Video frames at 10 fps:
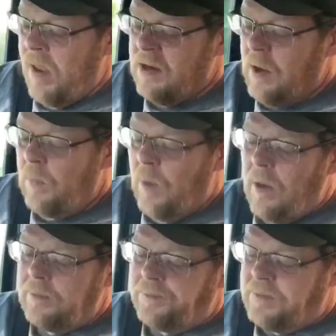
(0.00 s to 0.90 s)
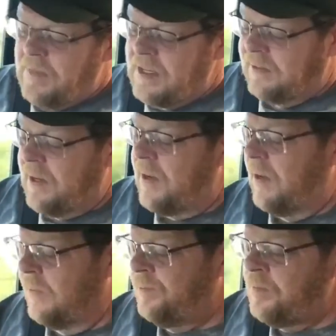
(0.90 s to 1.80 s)
They're going to charge me more
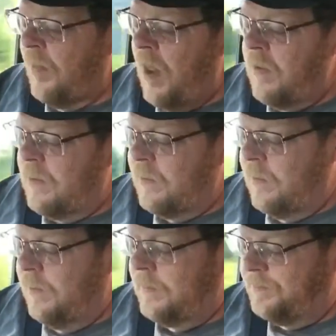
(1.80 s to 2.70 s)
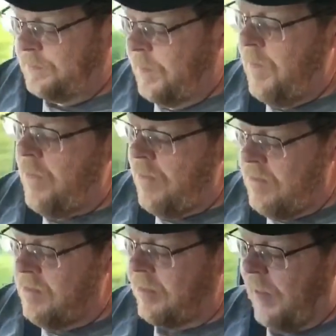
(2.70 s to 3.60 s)
money, and then it's going to be more money to
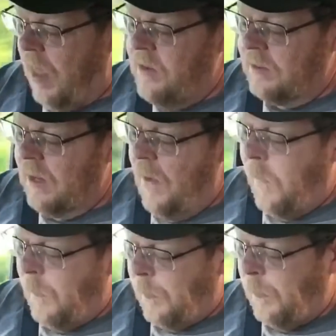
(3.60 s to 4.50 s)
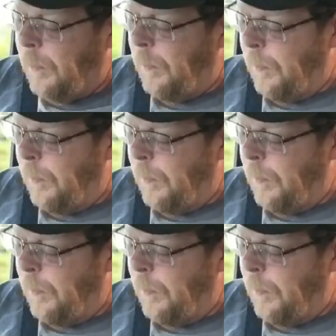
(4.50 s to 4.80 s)
transfer it back and ship it.